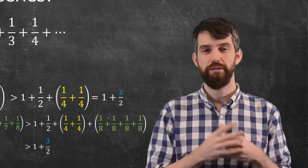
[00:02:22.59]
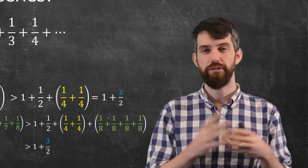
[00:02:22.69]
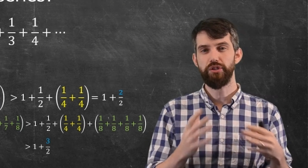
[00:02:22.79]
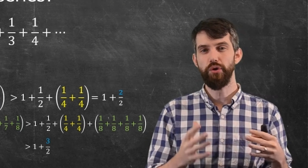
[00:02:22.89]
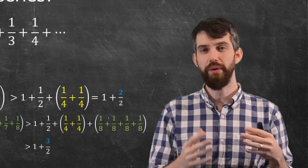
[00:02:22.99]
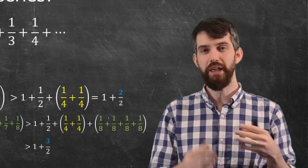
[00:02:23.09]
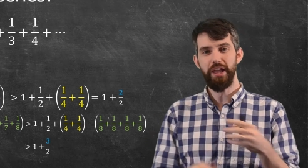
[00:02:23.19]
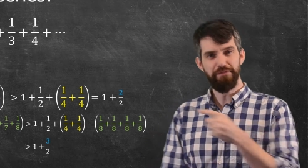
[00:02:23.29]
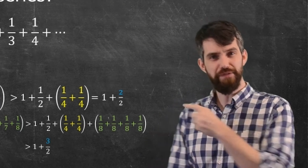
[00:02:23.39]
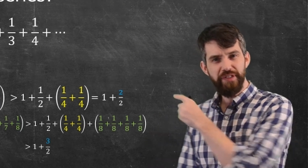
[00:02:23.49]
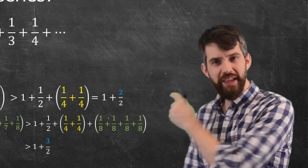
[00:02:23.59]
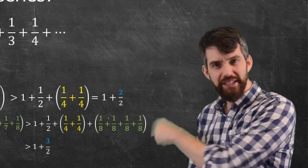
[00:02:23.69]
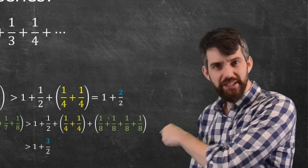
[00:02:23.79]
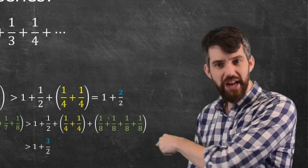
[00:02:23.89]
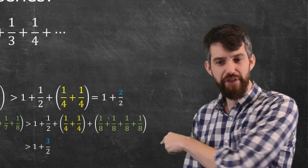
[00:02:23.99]
So if
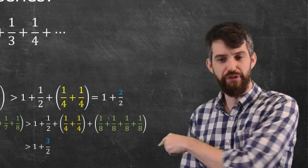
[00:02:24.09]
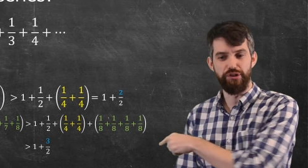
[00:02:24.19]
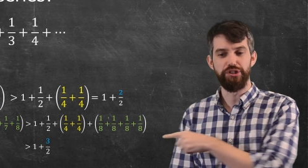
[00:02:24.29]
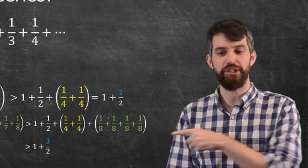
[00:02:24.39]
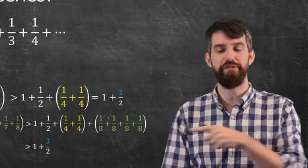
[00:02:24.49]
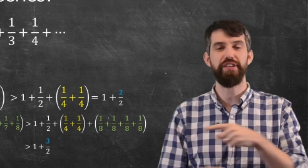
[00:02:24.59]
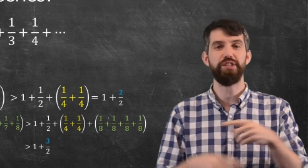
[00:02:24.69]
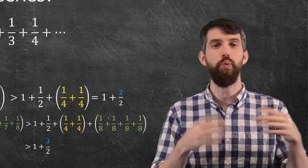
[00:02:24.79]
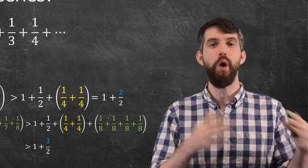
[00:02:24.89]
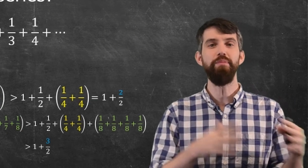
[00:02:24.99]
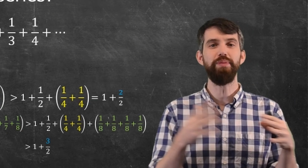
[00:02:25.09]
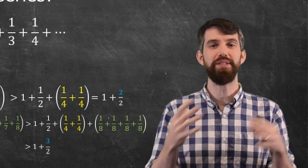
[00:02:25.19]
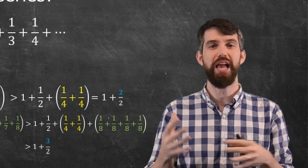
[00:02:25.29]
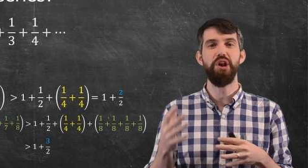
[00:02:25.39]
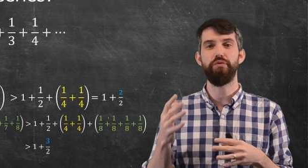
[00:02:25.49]
this diverges, if this 1
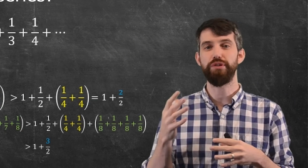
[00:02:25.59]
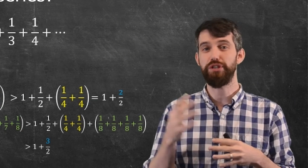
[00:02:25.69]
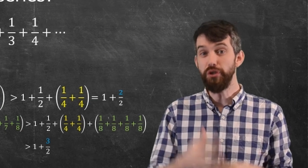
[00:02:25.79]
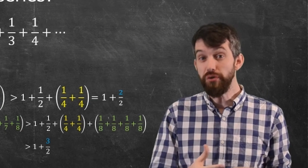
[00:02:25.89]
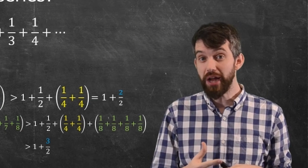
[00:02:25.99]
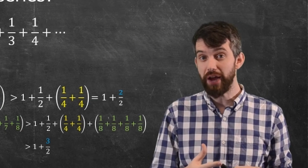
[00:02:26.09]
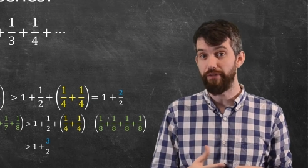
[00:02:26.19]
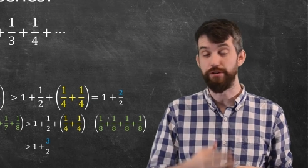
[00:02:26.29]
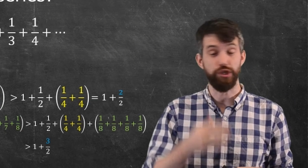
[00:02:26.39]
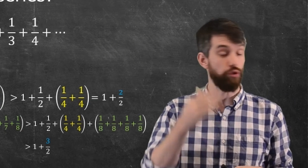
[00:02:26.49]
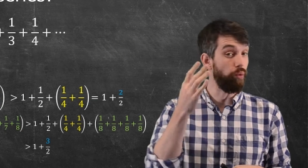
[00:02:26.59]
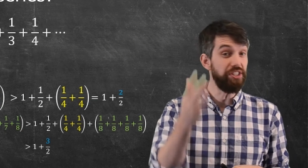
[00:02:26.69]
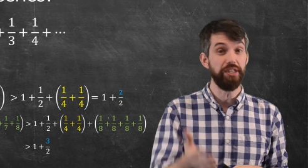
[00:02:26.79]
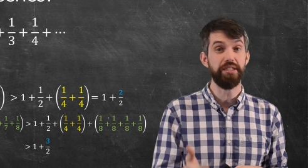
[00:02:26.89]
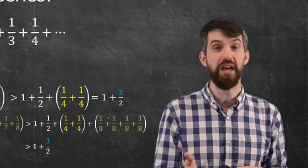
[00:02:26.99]
plus n over 2 diverges,
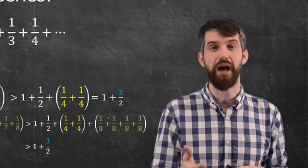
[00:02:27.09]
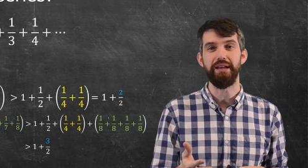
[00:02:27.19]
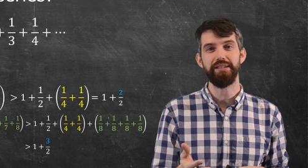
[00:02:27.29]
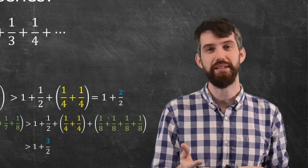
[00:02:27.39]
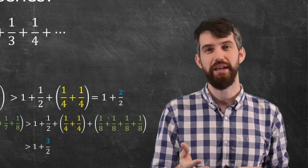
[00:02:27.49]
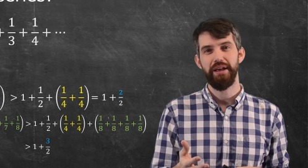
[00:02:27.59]
which it does,